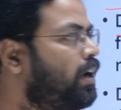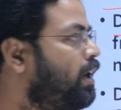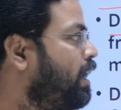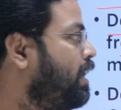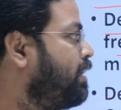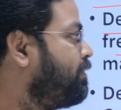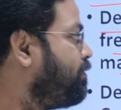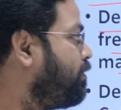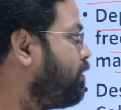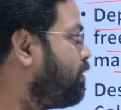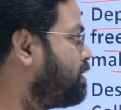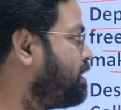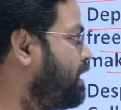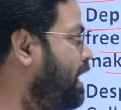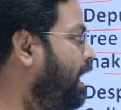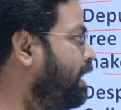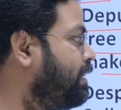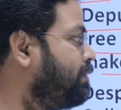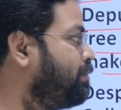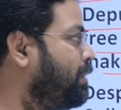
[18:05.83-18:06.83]
And for
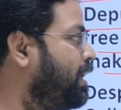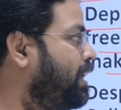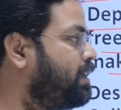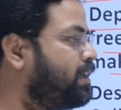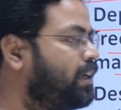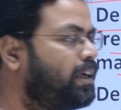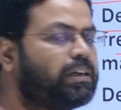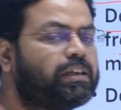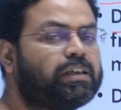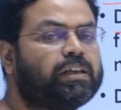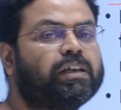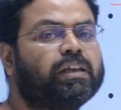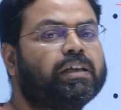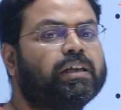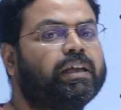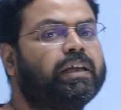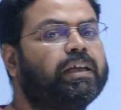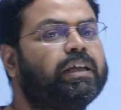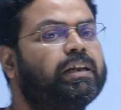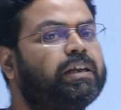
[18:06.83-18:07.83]
that matter,
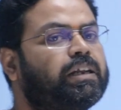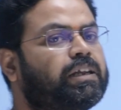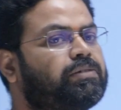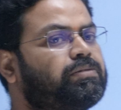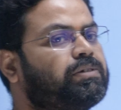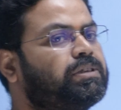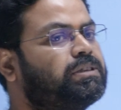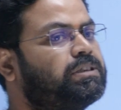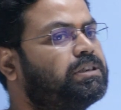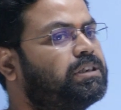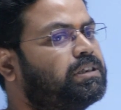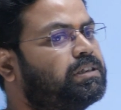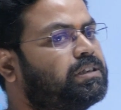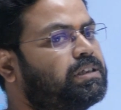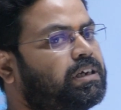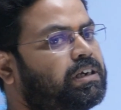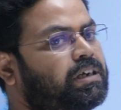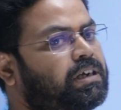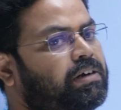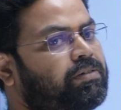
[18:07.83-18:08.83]
he requested
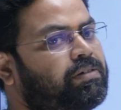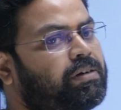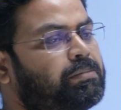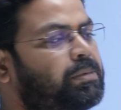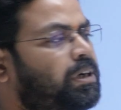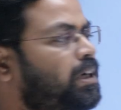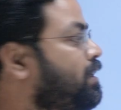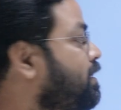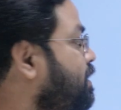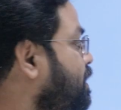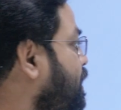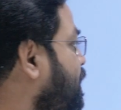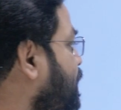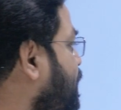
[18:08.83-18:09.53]
the government